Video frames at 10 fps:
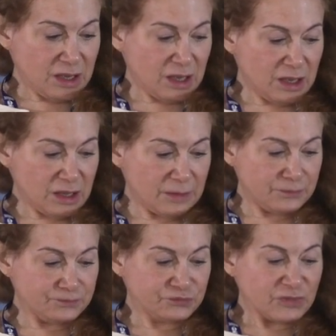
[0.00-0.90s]

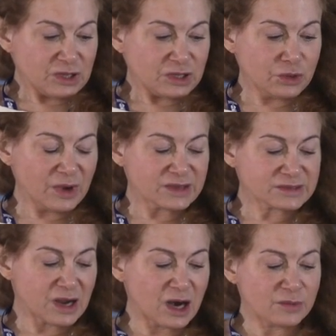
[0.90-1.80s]
U.S.
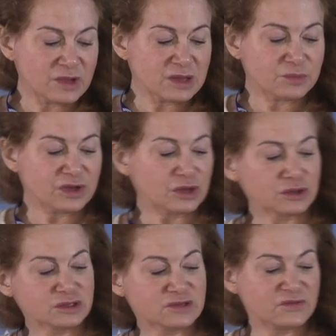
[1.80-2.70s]
Army
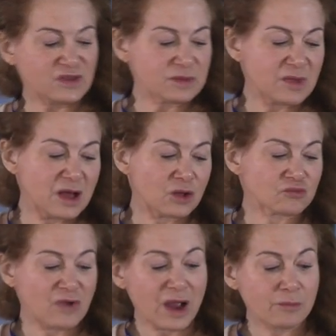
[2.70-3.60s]
builds female
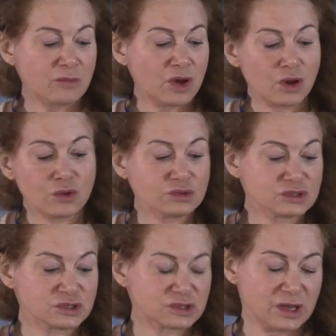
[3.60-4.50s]

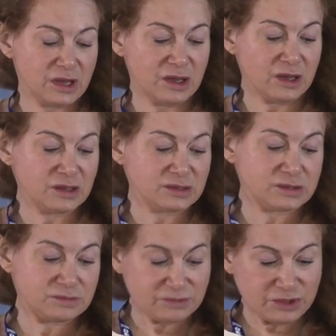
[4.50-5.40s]
Rambos,
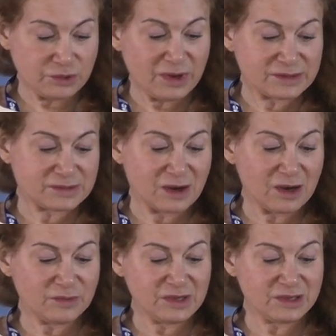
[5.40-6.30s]
as U.S.
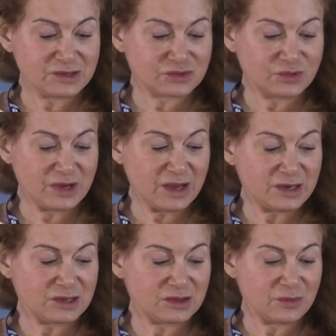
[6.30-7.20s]
Army is
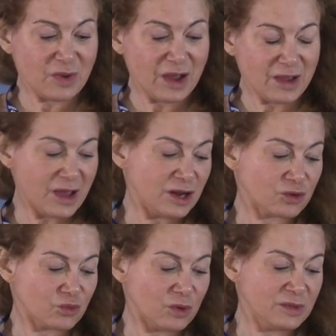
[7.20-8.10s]
creating the
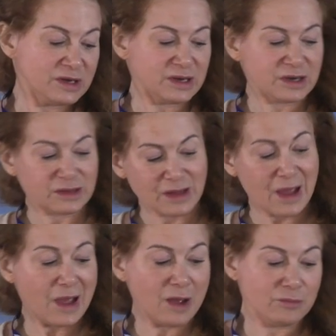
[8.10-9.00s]
bionic woman in a
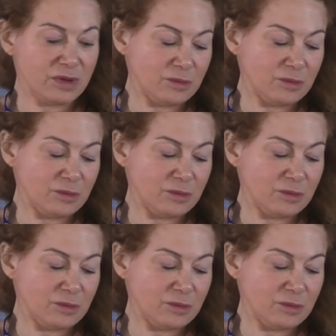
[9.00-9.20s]
lab,